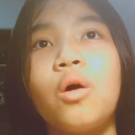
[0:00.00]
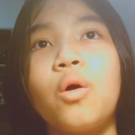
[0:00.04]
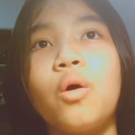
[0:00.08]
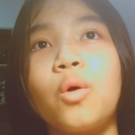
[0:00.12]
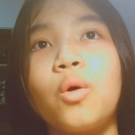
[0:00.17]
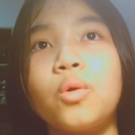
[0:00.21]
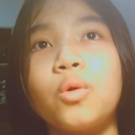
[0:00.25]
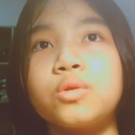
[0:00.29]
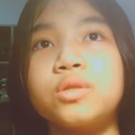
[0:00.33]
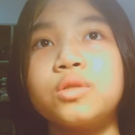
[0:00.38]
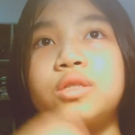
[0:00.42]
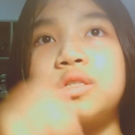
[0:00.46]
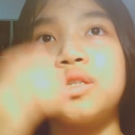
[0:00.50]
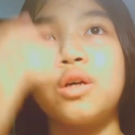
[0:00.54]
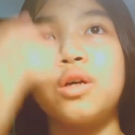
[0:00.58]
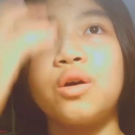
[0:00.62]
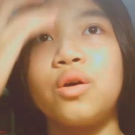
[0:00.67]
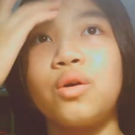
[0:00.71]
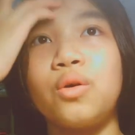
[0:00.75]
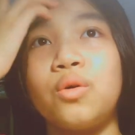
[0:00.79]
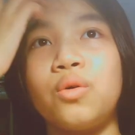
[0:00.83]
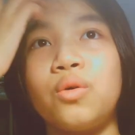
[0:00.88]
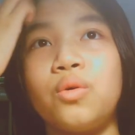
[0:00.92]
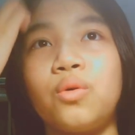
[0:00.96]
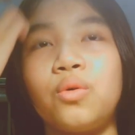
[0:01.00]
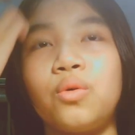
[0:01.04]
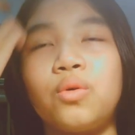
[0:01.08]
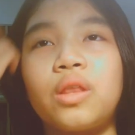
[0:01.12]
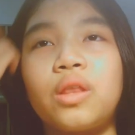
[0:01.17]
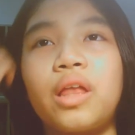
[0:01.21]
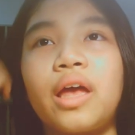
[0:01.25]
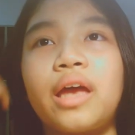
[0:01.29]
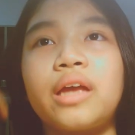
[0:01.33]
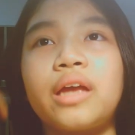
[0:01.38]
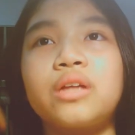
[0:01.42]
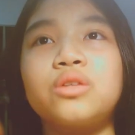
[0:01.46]
also
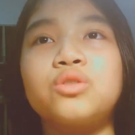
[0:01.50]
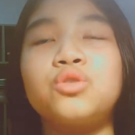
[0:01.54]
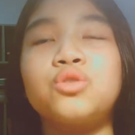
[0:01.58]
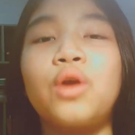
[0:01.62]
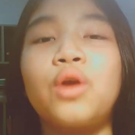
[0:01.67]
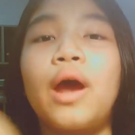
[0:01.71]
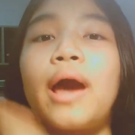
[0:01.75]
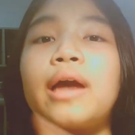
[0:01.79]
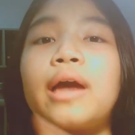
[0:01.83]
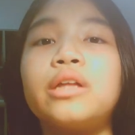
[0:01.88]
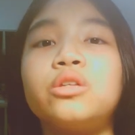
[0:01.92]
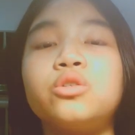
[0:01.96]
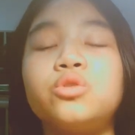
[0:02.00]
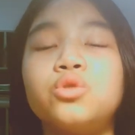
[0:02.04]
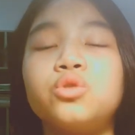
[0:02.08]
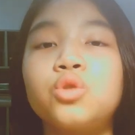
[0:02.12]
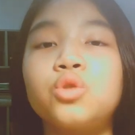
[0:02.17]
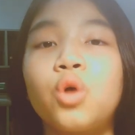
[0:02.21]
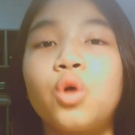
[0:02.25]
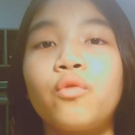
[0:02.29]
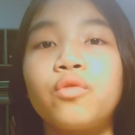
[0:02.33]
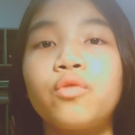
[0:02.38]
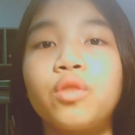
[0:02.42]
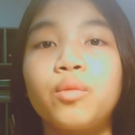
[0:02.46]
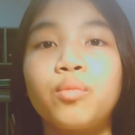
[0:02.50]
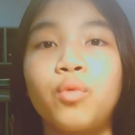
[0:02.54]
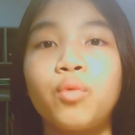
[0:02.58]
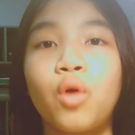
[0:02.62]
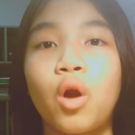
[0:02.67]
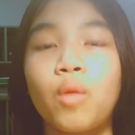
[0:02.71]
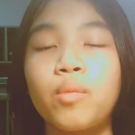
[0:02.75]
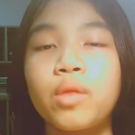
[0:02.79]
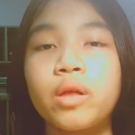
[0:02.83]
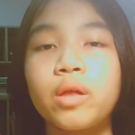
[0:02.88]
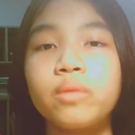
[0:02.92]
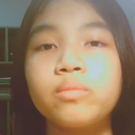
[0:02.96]
like try to solve the
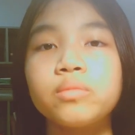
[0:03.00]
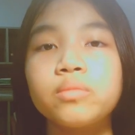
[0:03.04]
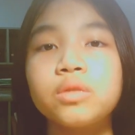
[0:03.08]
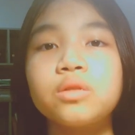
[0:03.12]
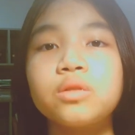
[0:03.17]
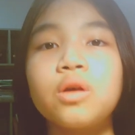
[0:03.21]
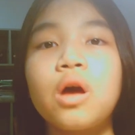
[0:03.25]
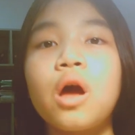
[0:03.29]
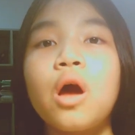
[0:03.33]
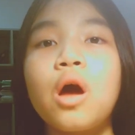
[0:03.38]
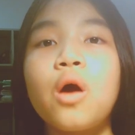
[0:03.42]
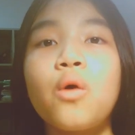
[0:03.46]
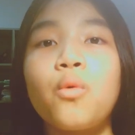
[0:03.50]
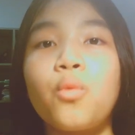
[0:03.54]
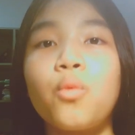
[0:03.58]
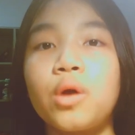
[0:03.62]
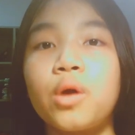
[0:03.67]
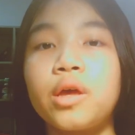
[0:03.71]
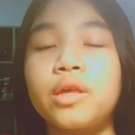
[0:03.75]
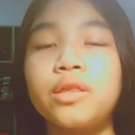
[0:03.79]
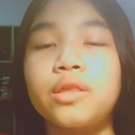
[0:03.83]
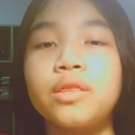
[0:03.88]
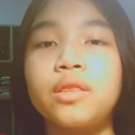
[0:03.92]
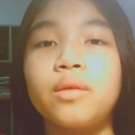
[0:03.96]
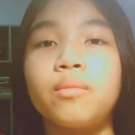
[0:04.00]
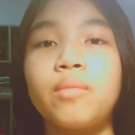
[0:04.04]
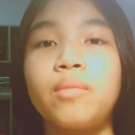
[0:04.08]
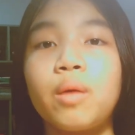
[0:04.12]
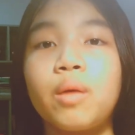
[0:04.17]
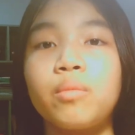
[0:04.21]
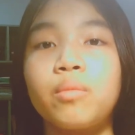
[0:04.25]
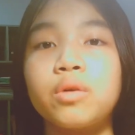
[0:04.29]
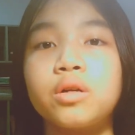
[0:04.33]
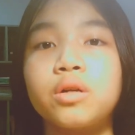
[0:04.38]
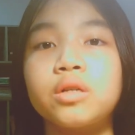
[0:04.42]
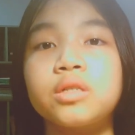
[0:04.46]
problems with the
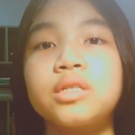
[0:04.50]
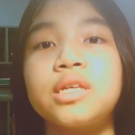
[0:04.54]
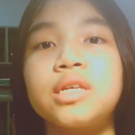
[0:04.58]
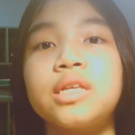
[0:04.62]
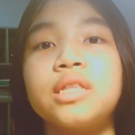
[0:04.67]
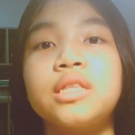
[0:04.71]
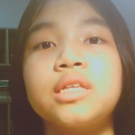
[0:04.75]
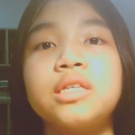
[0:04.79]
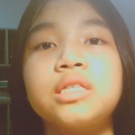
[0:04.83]
members in